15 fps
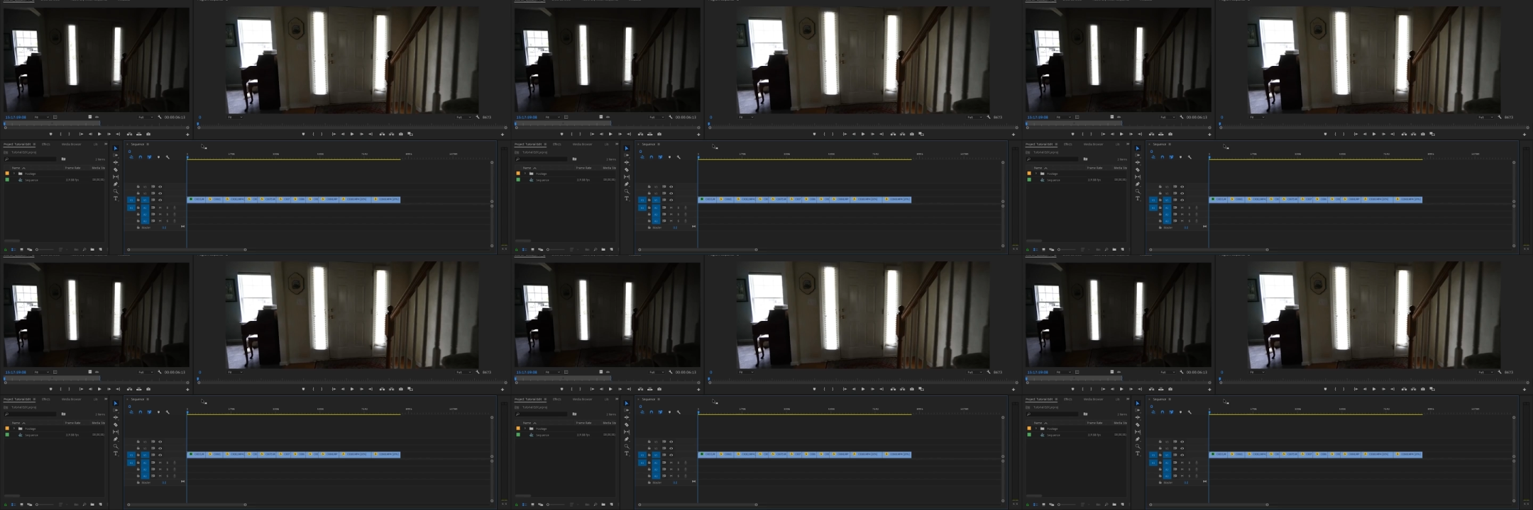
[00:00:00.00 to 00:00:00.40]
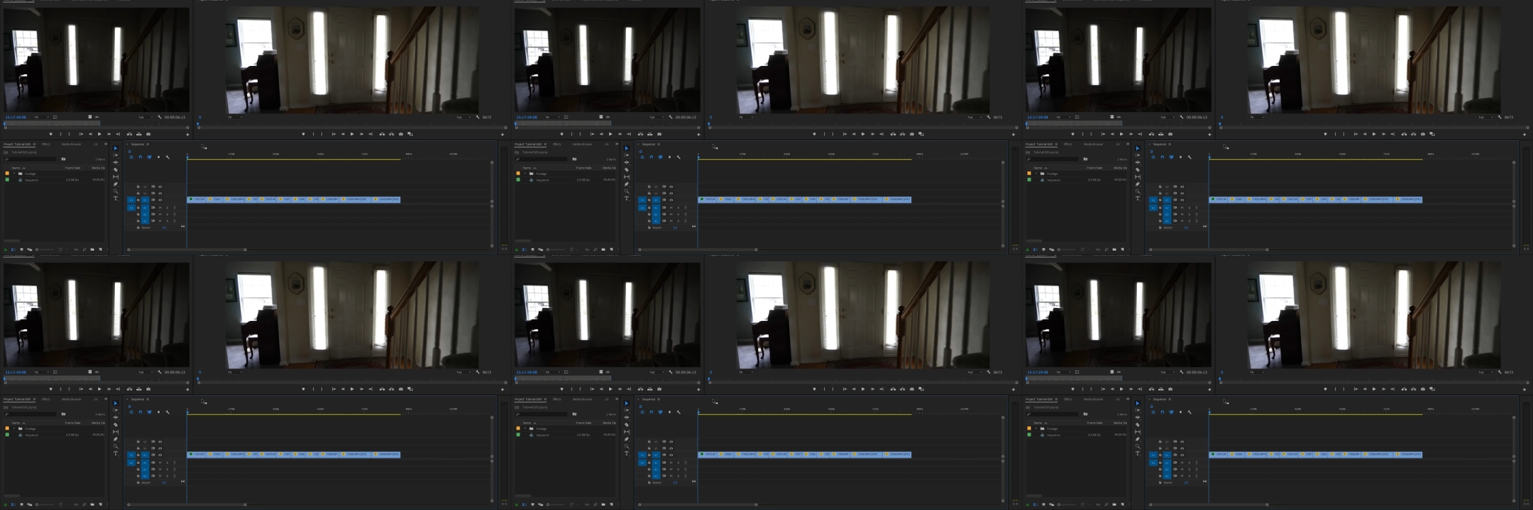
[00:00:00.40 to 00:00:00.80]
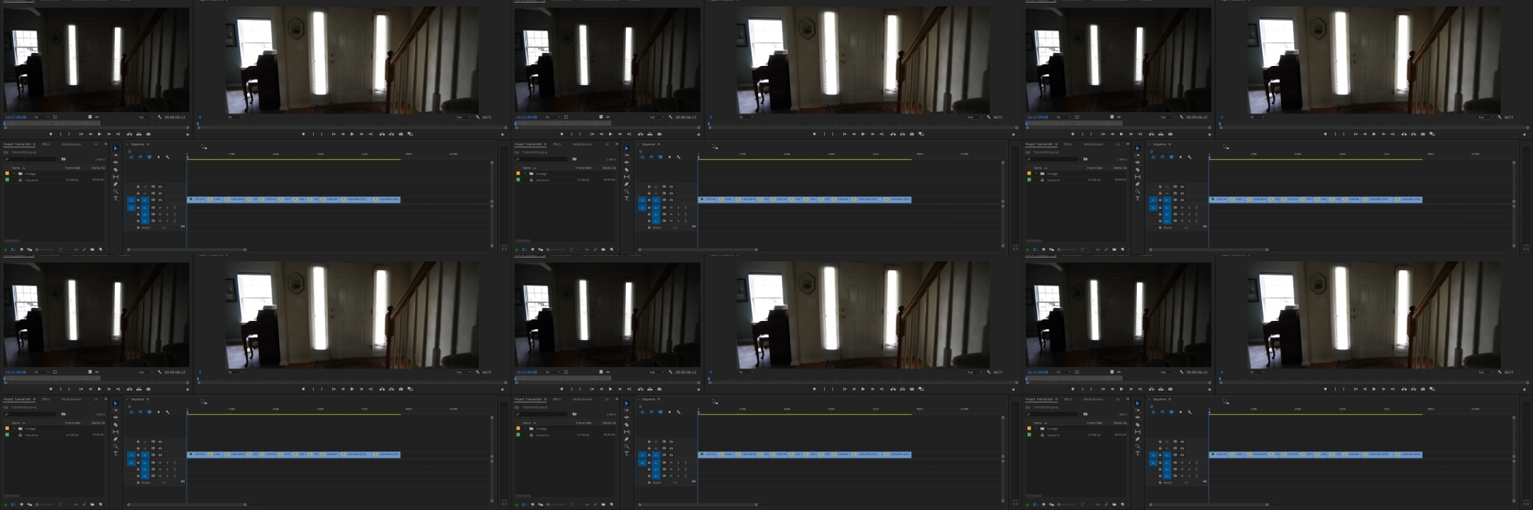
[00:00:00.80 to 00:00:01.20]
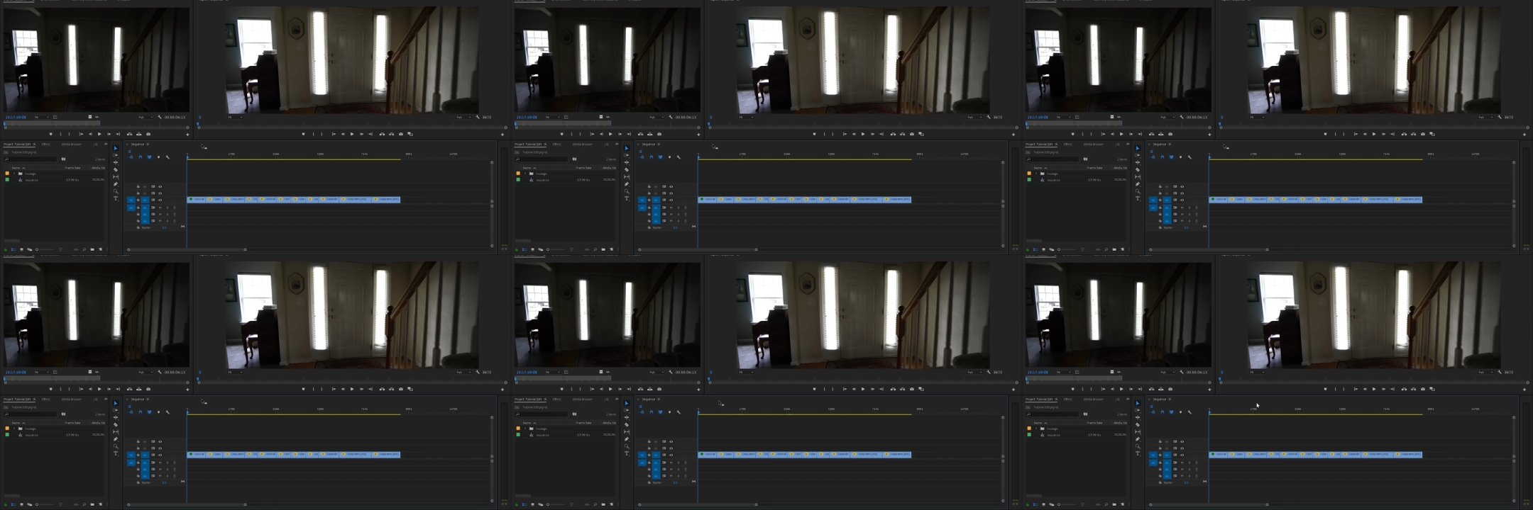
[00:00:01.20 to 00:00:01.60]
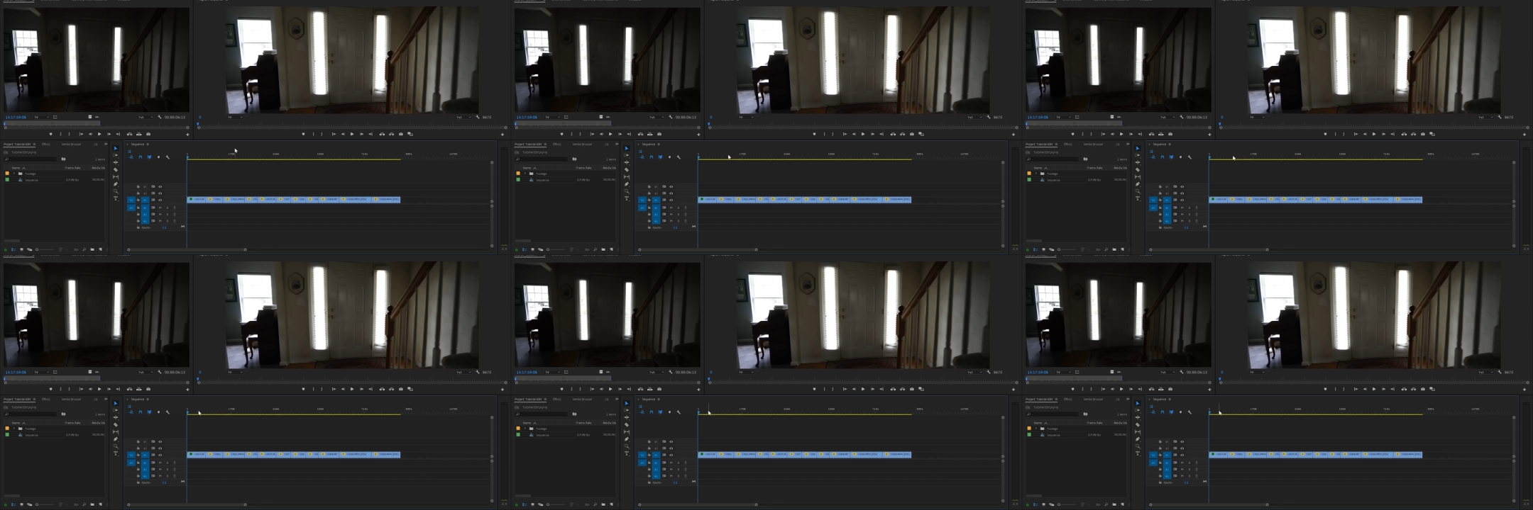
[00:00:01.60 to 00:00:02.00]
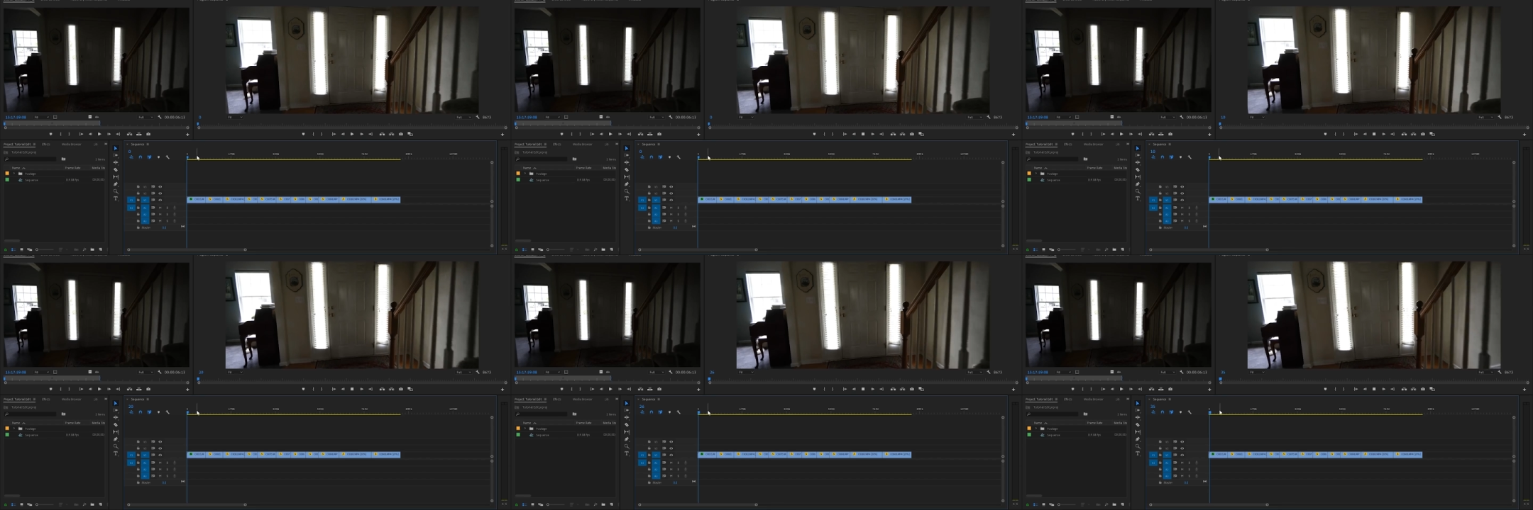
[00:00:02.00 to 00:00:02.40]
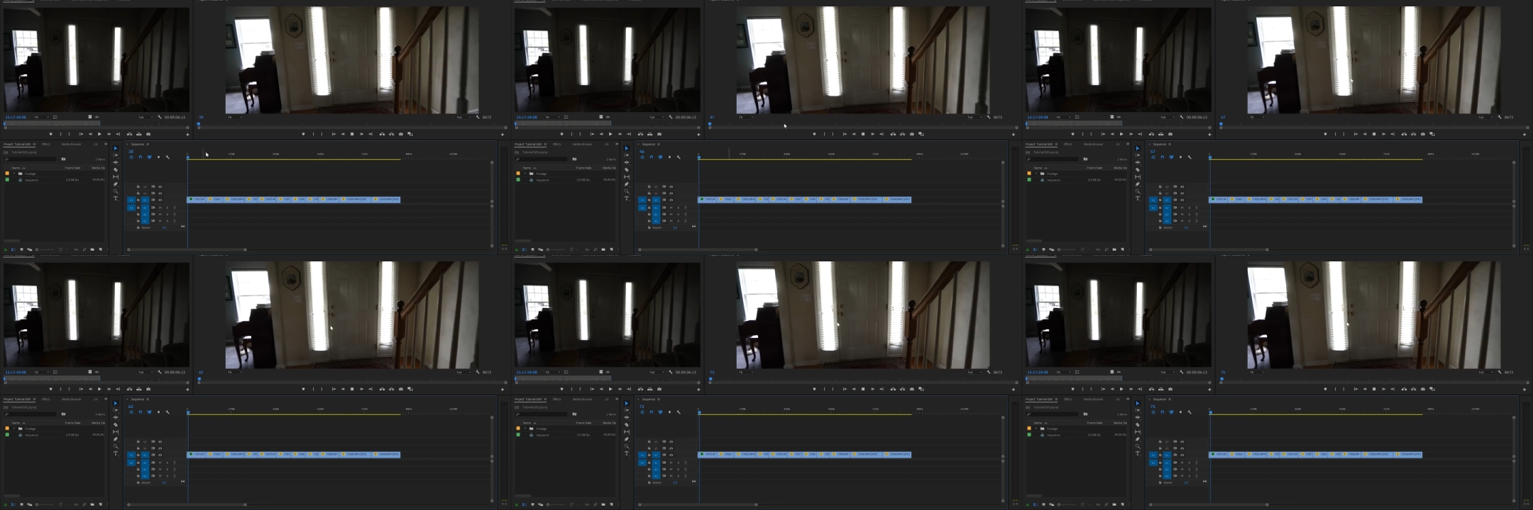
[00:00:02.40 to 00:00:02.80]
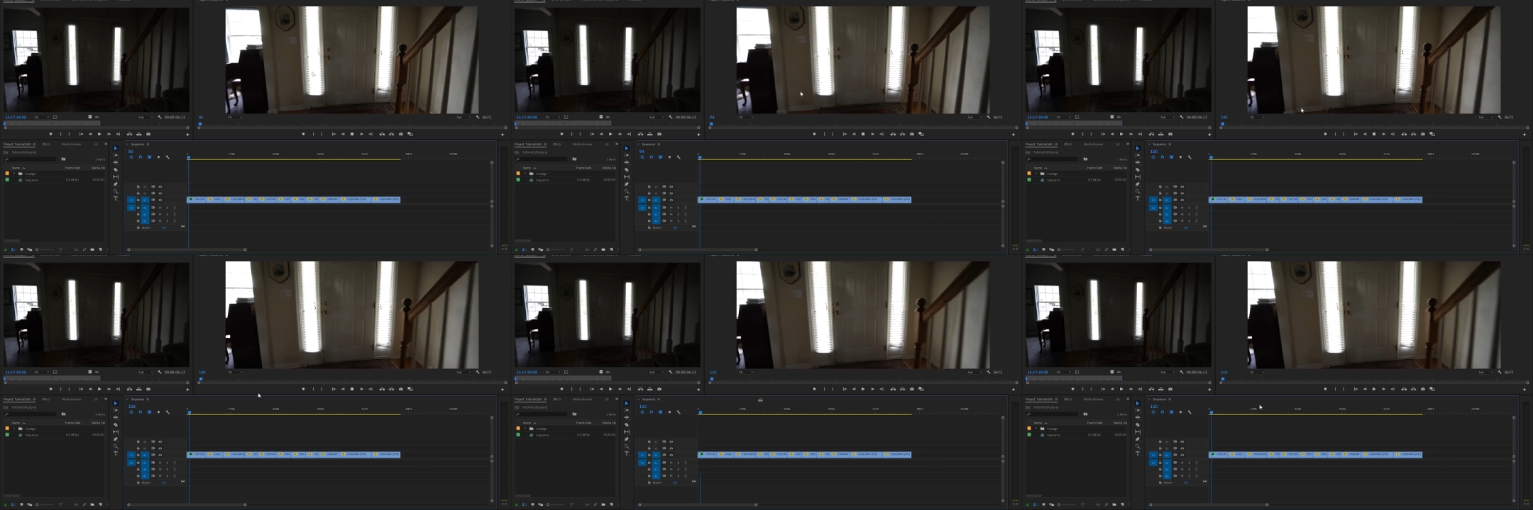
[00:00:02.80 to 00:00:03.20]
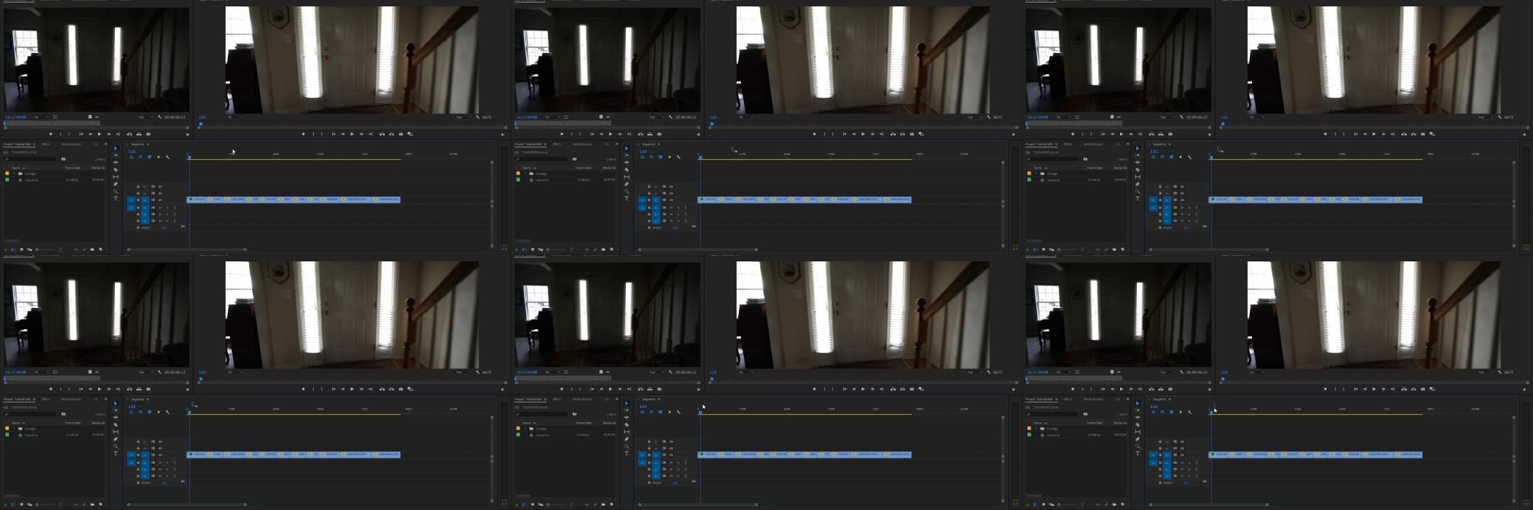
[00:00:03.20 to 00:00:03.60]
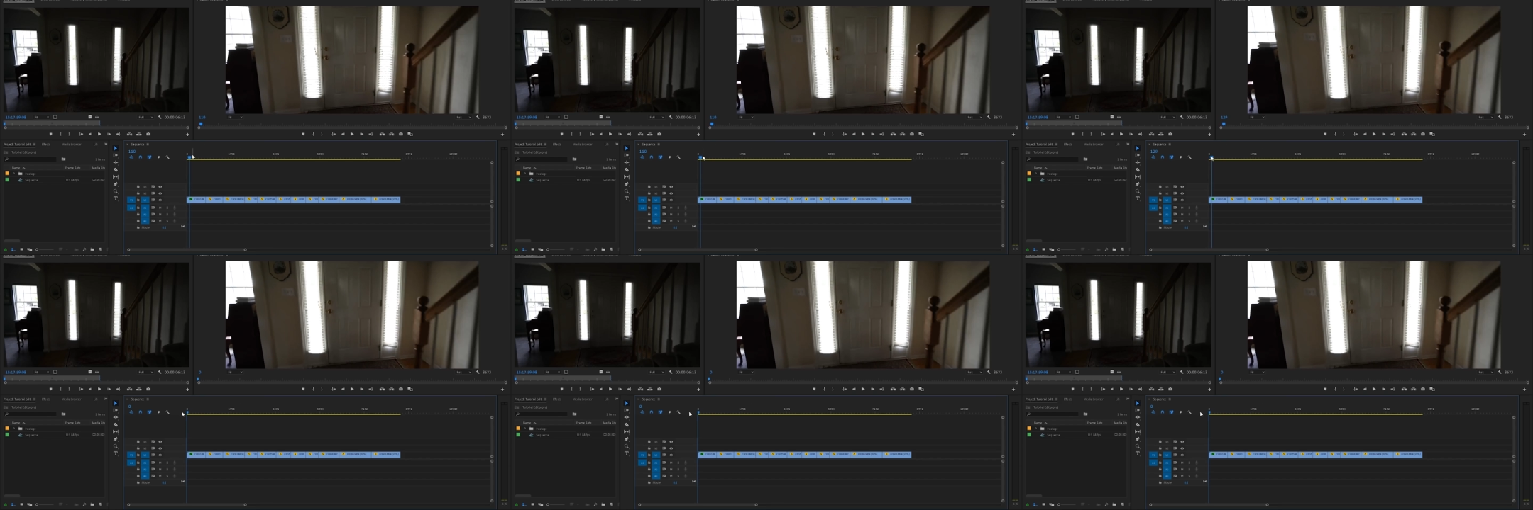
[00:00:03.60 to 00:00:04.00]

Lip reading: Nobody's mouth can be seen.